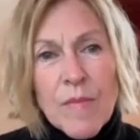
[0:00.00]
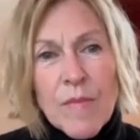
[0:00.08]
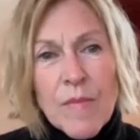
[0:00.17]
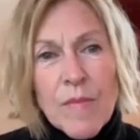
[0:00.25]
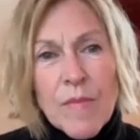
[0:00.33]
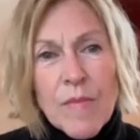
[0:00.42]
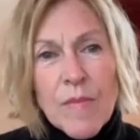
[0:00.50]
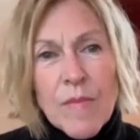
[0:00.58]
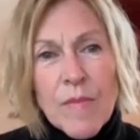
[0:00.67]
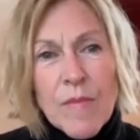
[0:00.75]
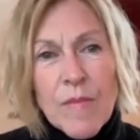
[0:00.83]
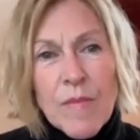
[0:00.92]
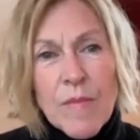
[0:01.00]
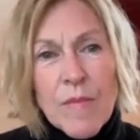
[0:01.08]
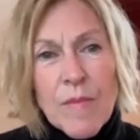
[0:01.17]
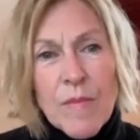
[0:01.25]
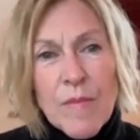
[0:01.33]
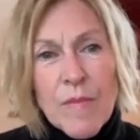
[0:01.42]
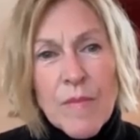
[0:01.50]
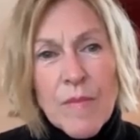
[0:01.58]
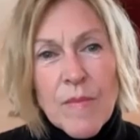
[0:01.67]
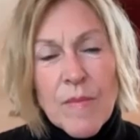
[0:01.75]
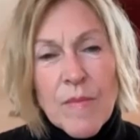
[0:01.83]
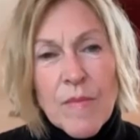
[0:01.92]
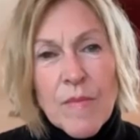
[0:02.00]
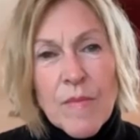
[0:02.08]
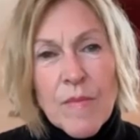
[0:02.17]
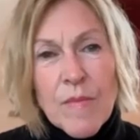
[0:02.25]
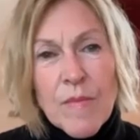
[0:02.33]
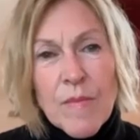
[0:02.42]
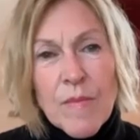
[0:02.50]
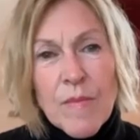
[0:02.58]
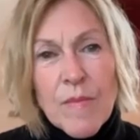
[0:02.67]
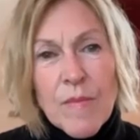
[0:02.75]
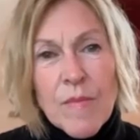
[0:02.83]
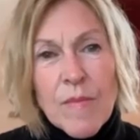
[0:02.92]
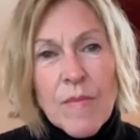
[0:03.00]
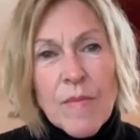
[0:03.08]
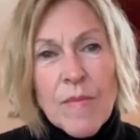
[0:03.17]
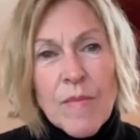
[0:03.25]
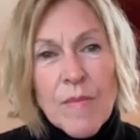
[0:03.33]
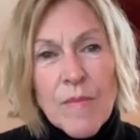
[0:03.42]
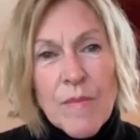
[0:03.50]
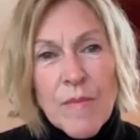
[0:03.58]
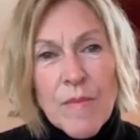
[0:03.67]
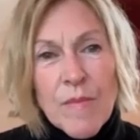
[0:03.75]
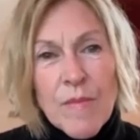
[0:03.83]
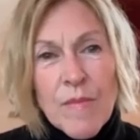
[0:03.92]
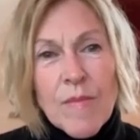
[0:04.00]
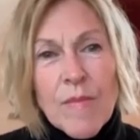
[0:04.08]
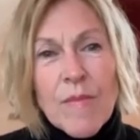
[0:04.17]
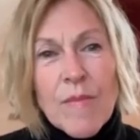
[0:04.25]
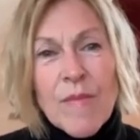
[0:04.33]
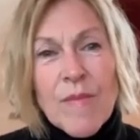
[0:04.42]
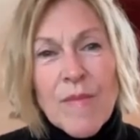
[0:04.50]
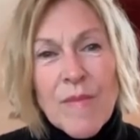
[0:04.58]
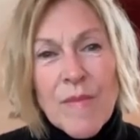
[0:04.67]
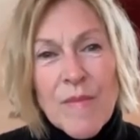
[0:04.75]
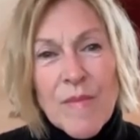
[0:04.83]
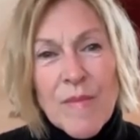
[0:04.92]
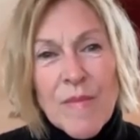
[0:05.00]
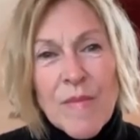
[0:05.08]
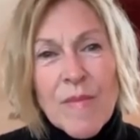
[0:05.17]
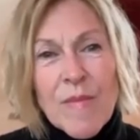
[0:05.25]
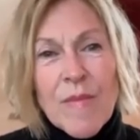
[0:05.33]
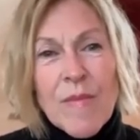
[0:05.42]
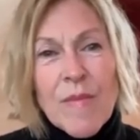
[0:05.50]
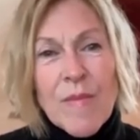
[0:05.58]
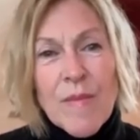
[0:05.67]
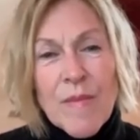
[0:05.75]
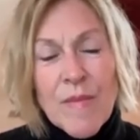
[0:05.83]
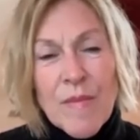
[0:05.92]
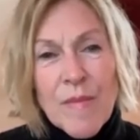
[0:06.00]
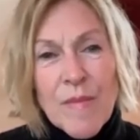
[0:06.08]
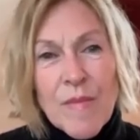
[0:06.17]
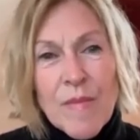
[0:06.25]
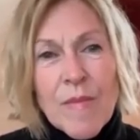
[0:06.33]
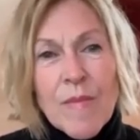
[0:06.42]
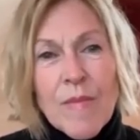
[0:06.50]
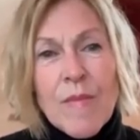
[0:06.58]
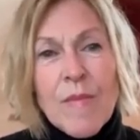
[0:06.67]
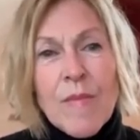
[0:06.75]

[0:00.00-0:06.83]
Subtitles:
(silent)